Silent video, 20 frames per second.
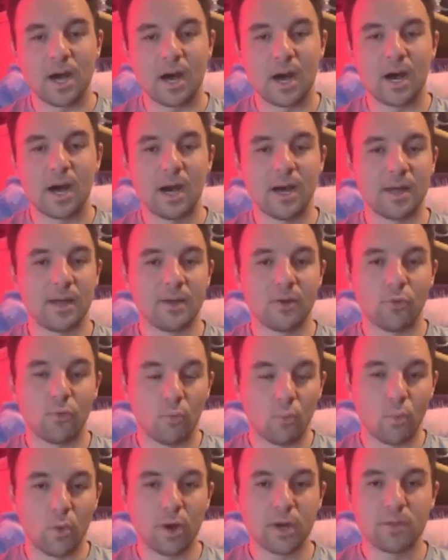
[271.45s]
uh,
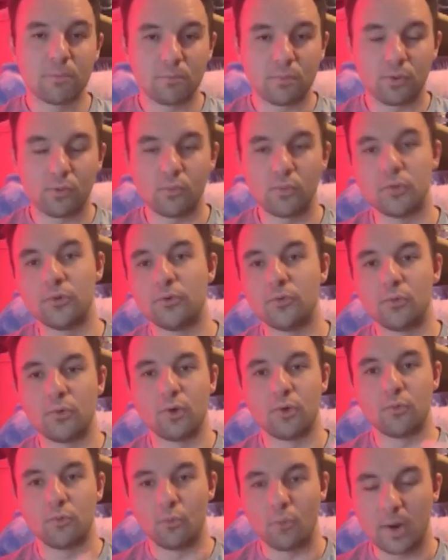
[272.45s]
one in
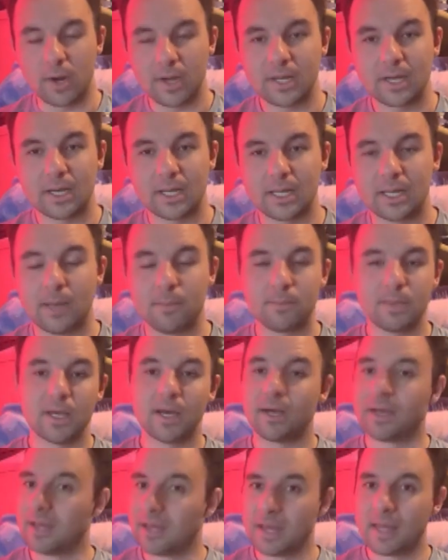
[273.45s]
Peru, one in
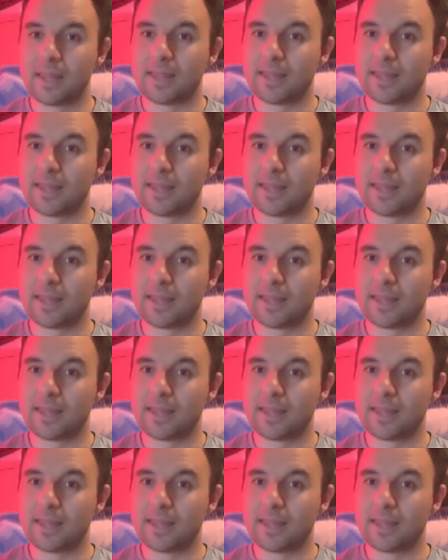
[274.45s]
Colombia.